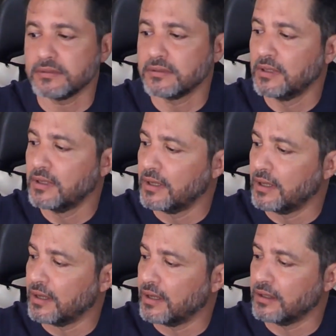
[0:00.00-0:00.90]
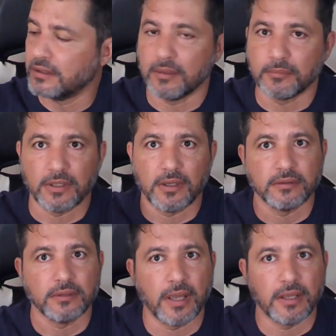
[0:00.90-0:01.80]
And I'm going to
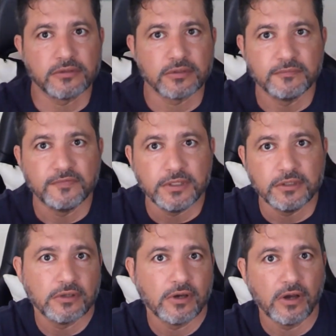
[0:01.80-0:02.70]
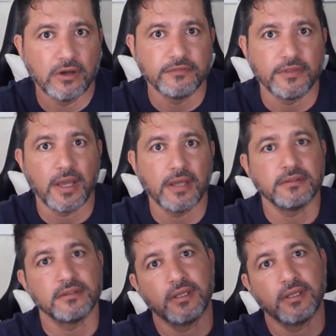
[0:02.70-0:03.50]
add some video of that.